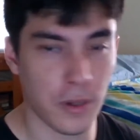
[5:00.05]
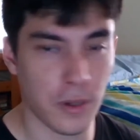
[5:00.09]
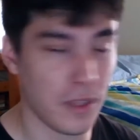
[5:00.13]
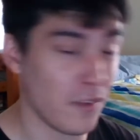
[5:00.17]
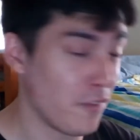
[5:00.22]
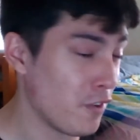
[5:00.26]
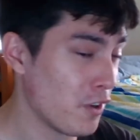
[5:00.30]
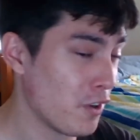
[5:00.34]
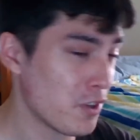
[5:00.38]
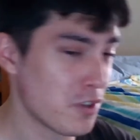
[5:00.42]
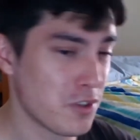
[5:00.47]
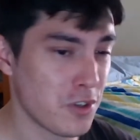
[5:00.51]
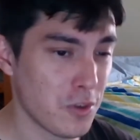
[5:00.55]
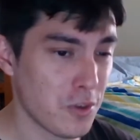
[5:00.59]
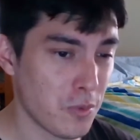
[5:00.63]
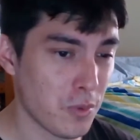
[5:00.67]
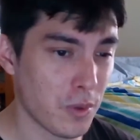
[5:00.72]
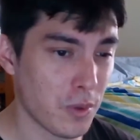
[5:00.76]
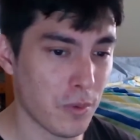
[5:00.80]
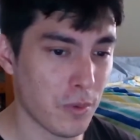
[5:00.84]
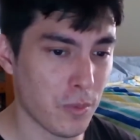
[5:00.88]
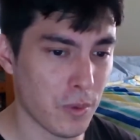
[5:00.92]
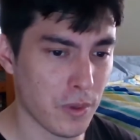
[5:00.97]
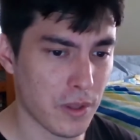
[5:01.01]
The first two
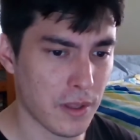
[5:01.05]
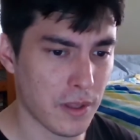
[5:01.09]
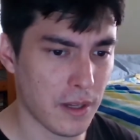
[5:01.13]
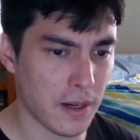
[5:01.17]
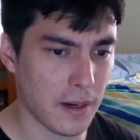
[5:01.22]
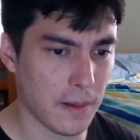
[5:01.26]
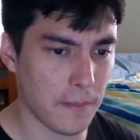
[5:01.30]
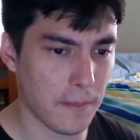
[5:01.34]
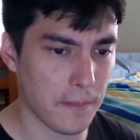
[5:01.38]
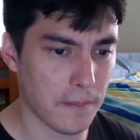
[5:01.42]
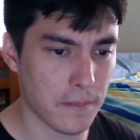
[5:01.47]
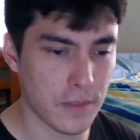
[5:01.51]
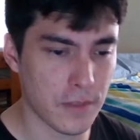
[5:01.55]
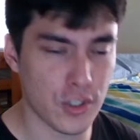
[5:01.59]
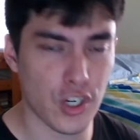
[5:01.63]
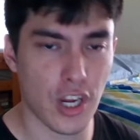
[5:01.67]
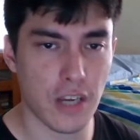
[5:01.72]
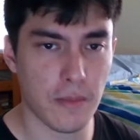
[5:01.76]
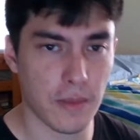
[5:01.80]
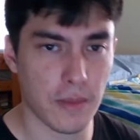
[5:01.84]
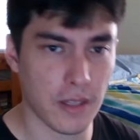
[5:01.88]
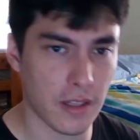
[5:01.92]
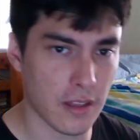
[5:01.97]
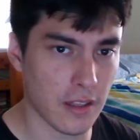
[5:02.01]
were with
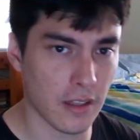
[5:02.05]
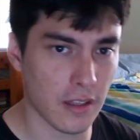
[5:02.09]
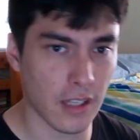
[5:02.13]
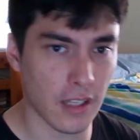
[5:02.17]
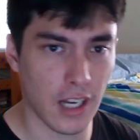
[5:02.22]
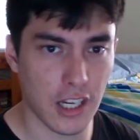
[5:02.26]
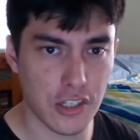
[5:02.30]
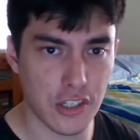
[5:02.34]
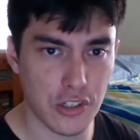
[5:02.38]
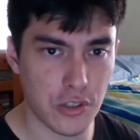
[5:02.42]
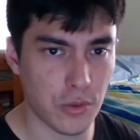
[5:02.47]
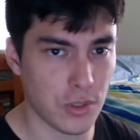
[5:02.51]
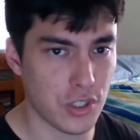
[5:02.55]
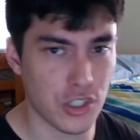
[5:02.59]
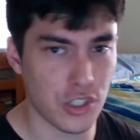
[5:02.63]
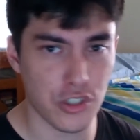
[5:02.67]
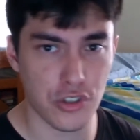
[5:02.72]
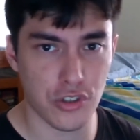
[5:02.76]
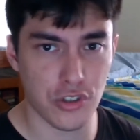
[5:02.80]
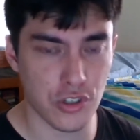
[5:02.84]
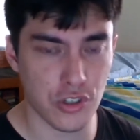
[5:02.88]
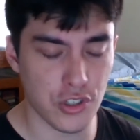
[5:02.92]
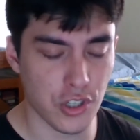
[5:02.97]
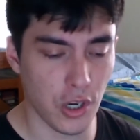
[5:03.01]
Jamie. The last two are
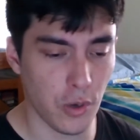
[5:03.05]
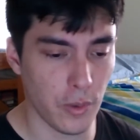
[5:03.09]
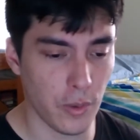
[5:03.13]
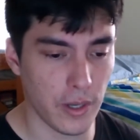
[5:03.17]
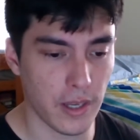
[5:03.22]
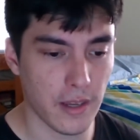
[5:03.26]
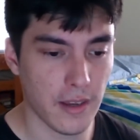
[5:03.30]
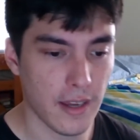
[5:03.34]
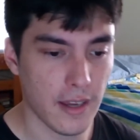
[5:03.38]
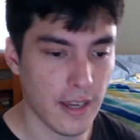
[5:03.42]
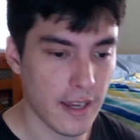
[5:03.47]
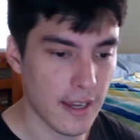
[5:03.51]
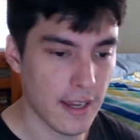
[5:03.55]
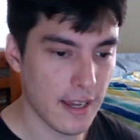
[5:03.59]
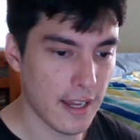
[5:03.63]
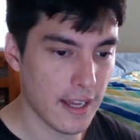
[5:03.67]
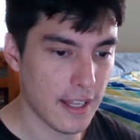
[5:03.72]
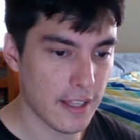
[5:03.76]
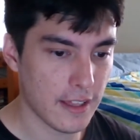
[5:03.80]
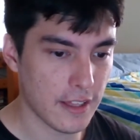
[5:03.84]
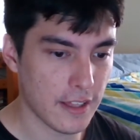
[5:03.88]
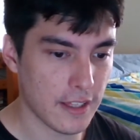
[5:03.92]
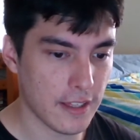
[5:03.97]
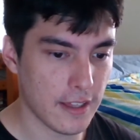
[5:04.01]
just Zoe.
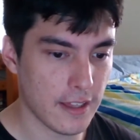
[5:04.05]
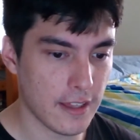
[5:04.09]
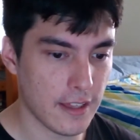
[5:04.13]
The